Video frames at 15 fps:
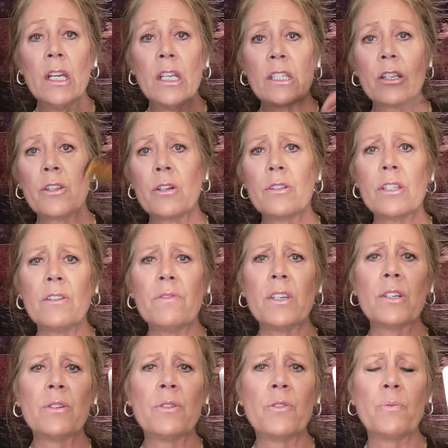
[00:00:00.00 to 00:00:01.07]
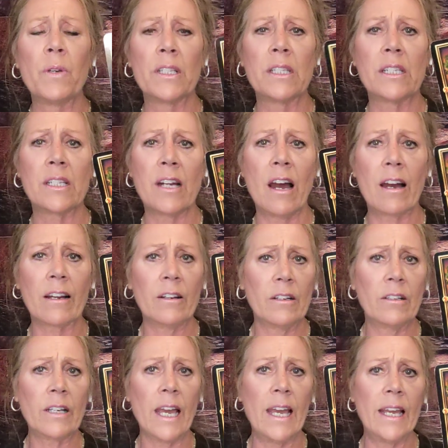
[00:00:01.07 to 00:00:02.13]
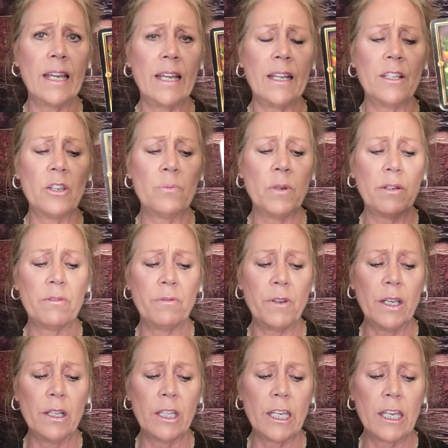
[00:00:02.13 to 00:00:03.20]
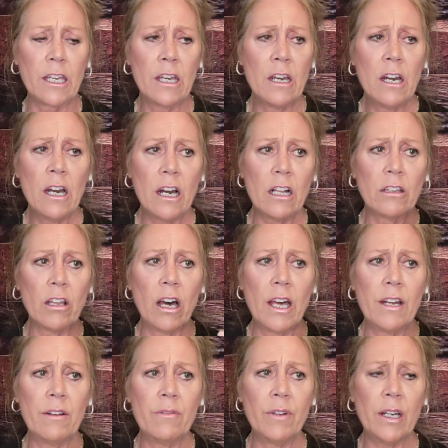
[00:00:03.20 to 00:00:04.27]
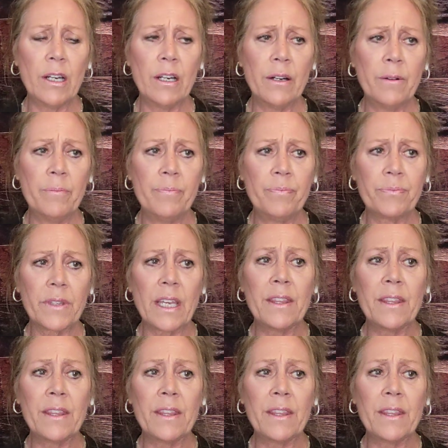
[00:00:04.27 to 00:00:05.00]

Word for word: So those of you who've been stuck, okay, and you've been feeling a lot of um,